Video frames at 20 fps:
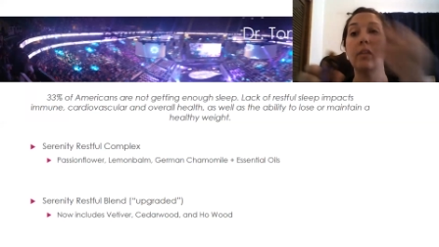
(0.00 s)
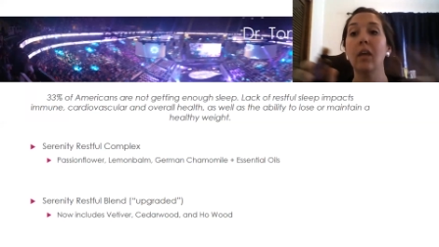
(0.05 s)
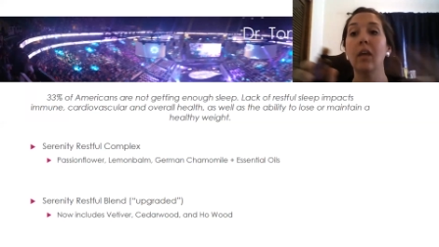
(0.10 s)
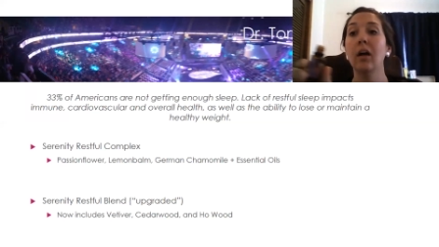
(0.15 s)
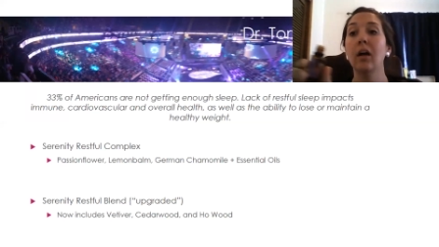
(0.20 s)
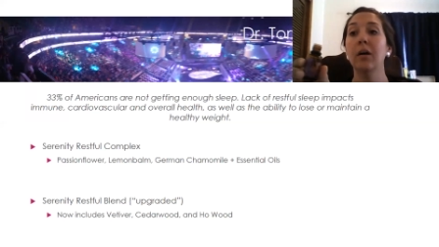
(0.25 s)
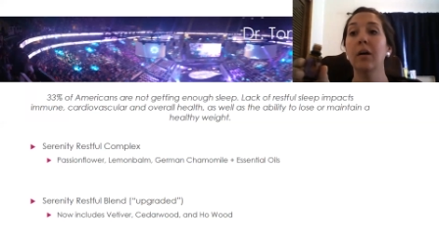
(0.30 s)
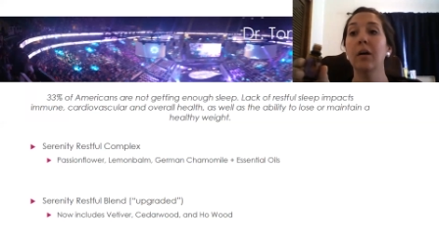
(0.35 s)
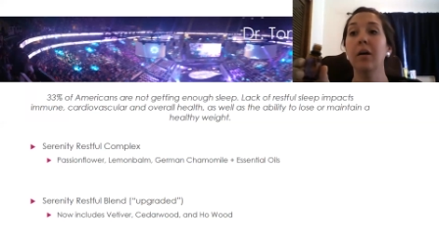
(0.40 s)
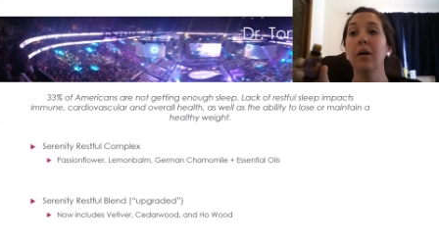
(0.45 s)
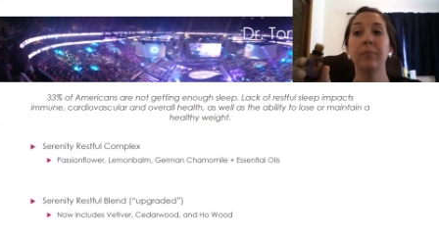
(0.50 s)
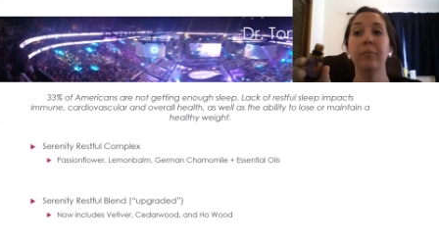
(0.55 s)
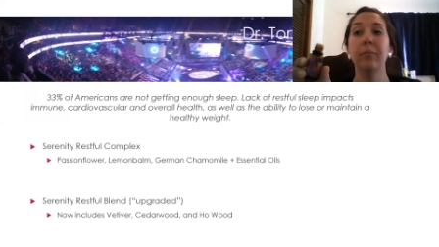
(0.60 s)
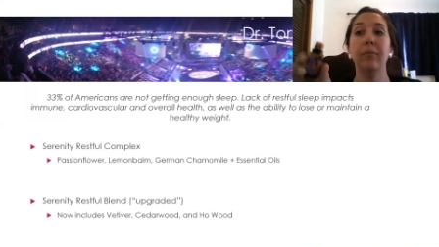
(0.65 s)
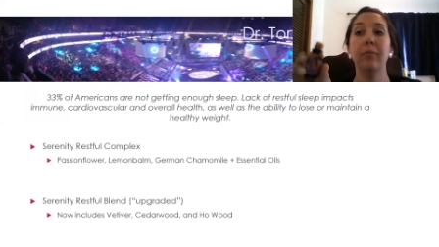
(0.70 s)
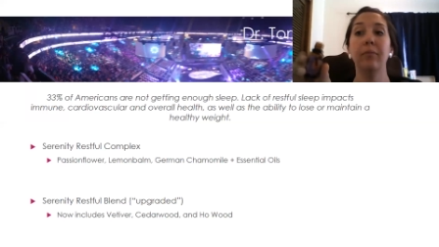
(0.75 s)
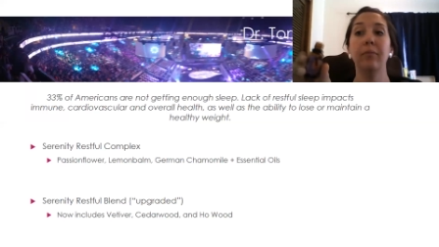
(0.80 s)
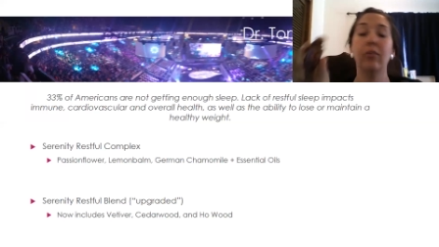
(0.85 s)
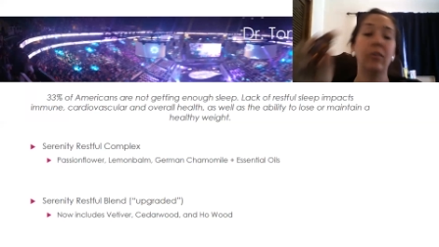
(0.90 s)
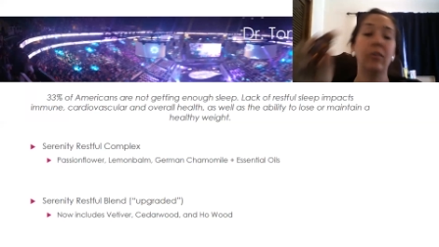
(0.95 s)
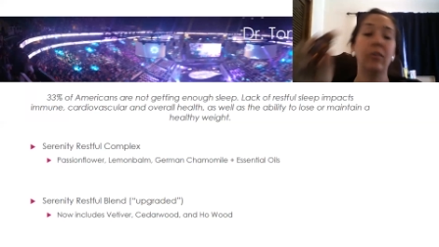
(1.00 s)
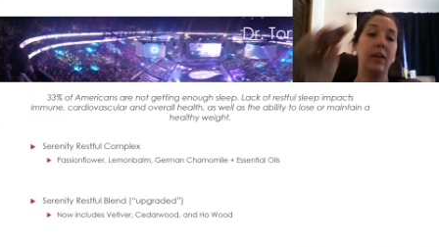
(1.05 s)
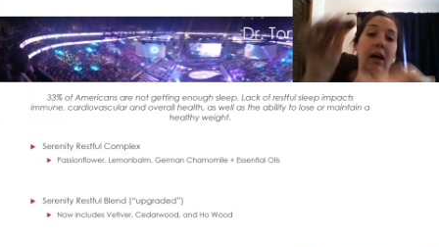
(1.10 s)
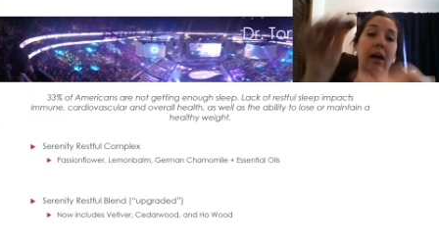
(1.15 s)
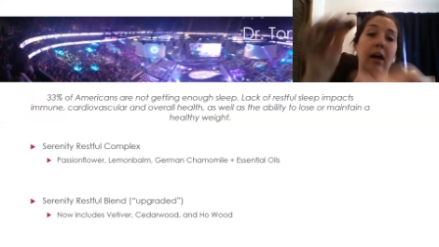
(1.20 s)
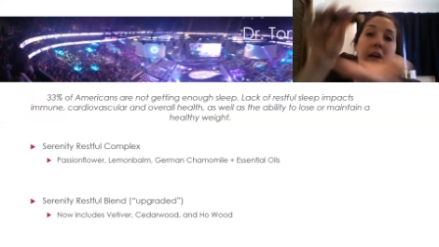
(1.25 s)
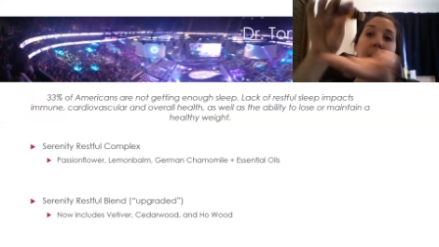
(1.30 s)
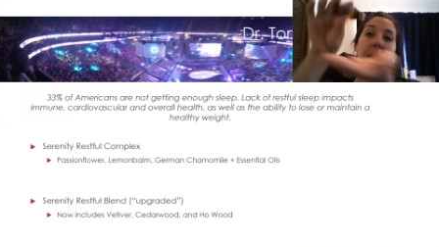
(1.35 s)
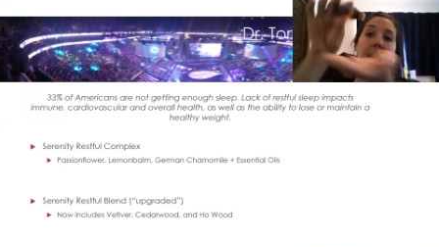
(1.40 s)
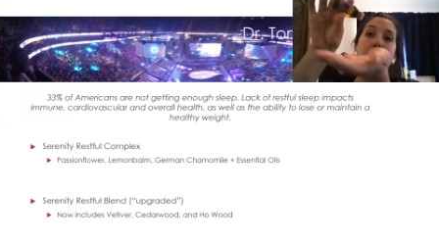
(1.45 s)
um, so
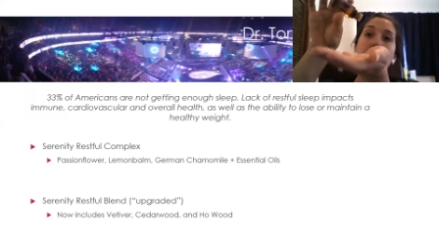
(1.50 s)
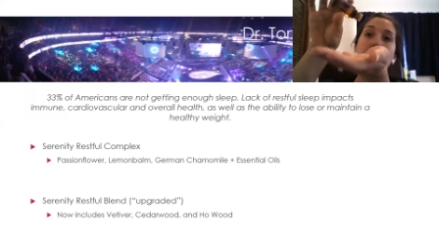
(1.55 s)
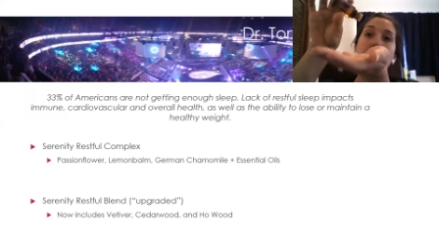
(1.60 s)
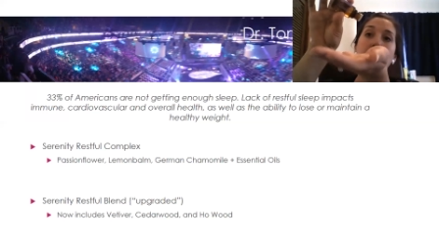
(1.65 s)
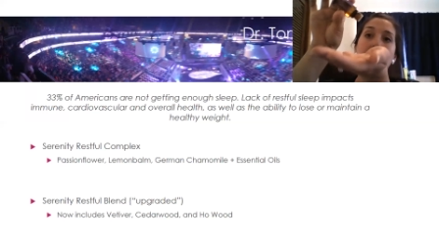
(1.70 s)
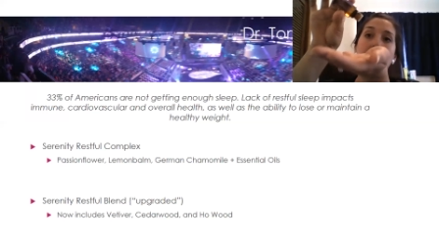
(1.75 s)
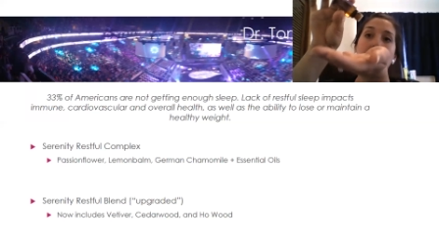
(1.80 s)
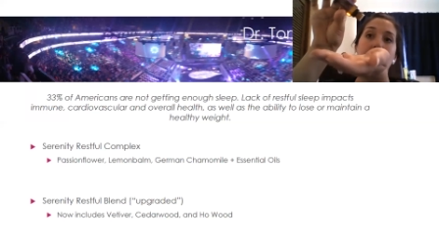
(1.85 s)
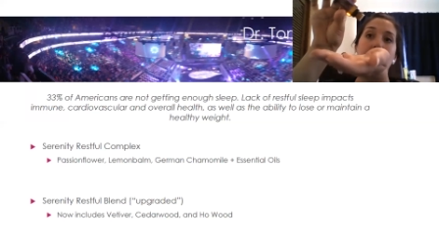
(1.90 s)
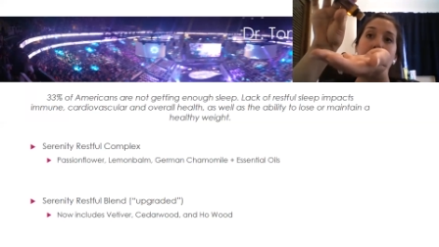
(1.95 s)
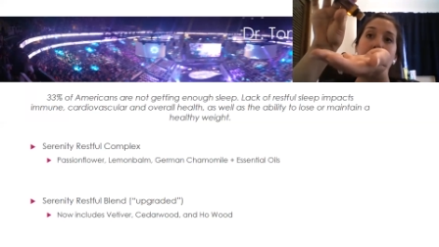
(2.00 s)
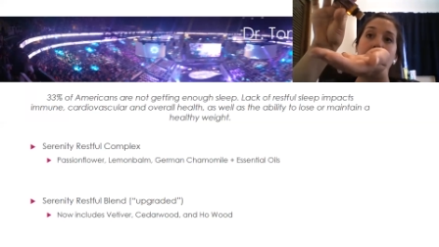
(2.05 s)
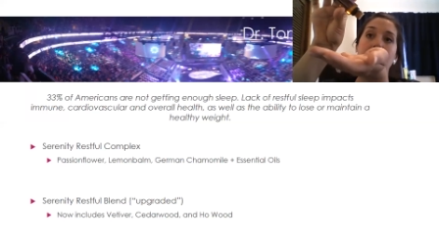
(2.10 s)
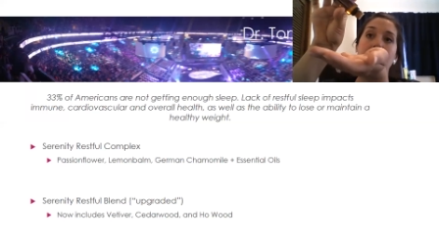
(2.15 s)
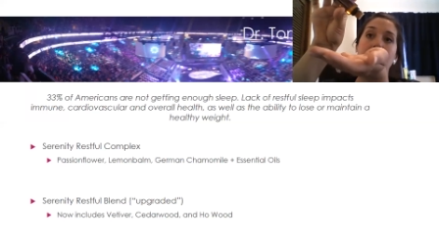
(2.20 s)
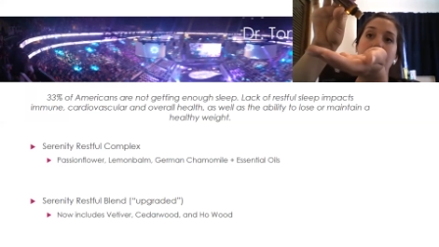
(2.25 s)
yeah, now we're using